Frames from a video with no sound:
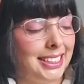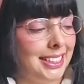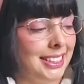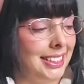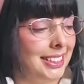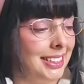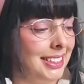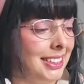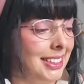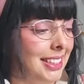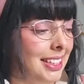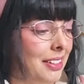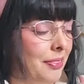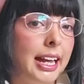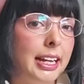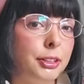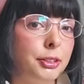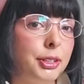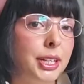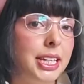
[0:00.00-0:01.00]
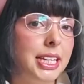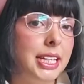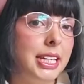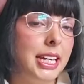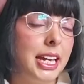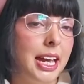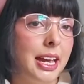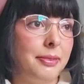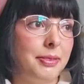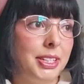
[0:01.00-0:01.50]
Girls.
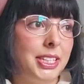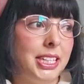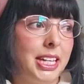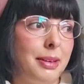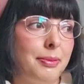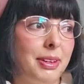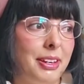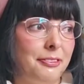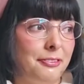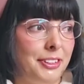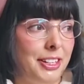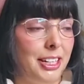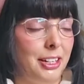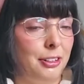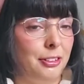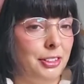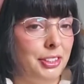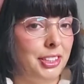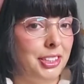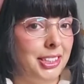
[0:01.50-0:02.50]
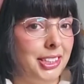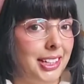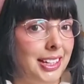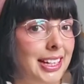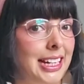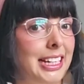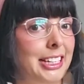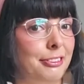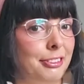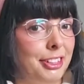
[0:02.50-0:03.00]
Actually, every time I feel lost,
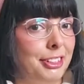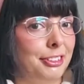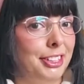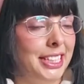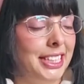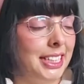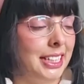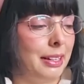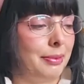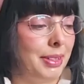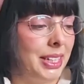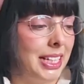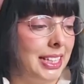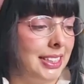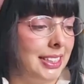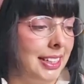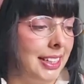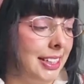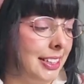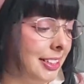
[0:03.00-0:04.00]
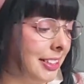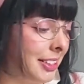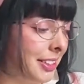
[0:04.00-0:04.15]
I reread Kamikaze Girls.